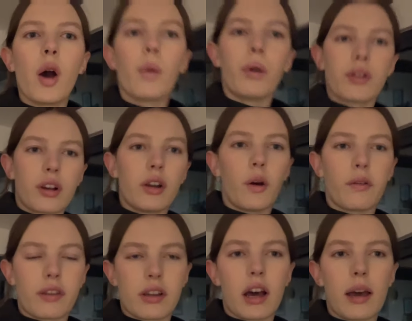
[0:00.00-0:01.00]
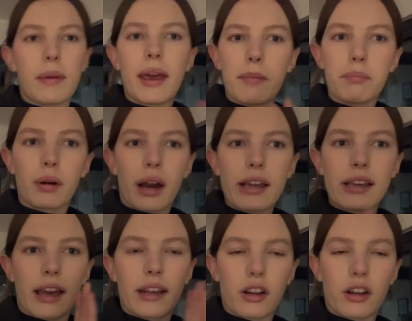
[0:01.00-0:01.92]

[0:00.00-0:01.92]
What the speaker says: was a lot of the time in break and